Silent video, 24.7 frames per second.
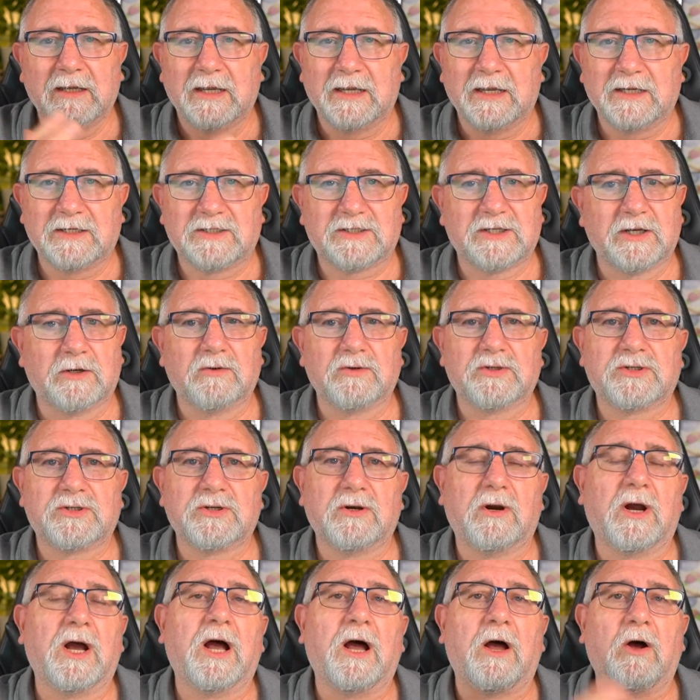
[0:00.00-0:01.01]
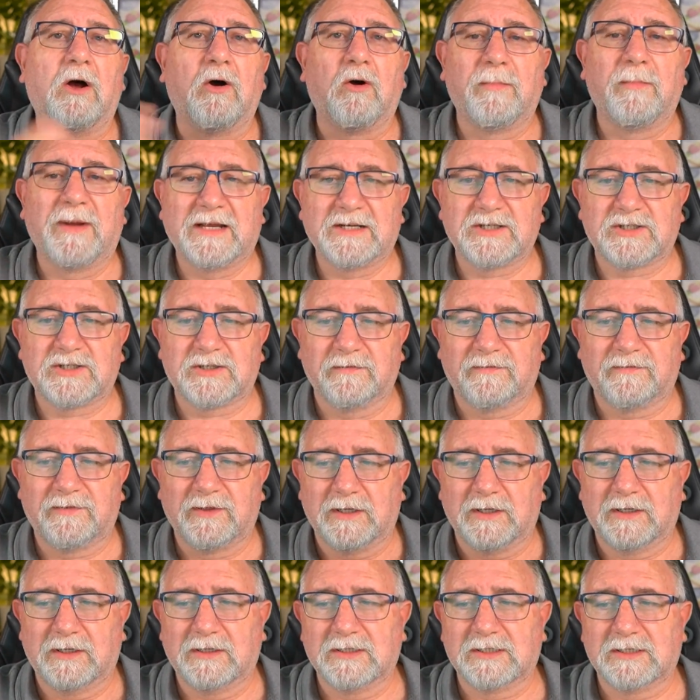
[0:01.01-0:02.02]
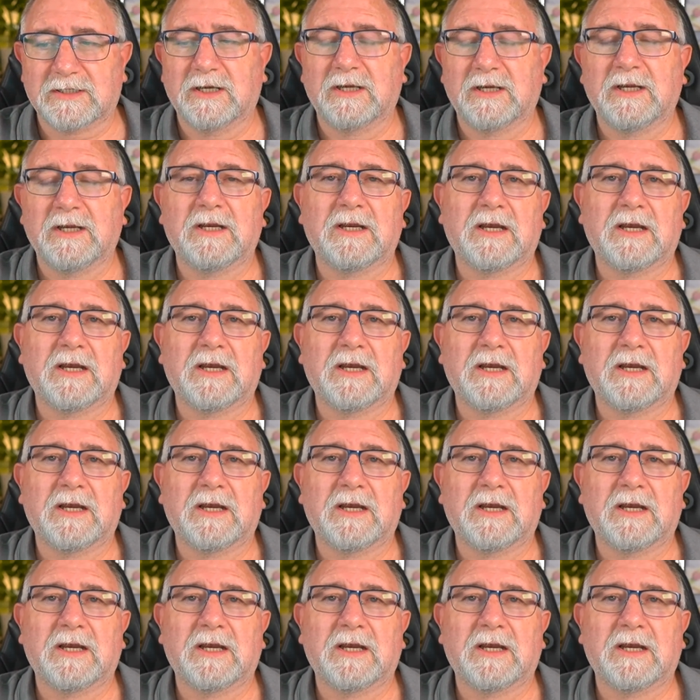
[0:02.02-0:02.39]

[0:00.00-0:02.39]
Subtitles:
It tells you a whole bunch of things.